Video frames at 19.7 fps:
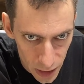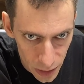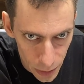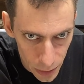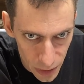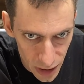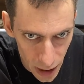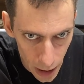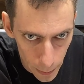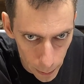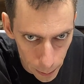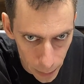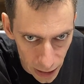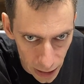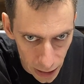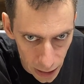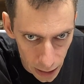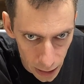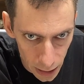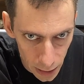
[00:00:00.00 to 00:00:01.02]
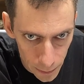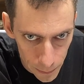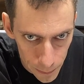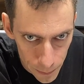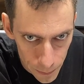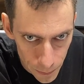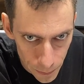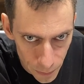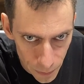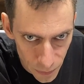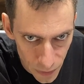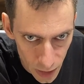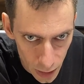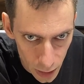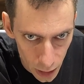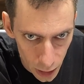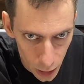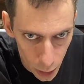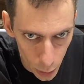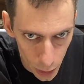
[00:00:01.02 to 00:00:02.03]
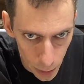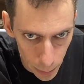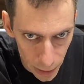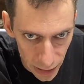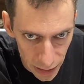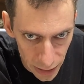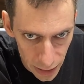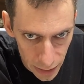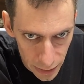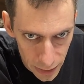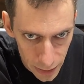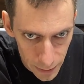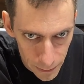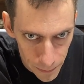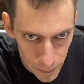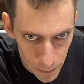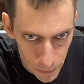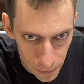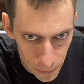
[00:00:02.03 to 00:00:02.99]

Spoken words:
So stop being codependent.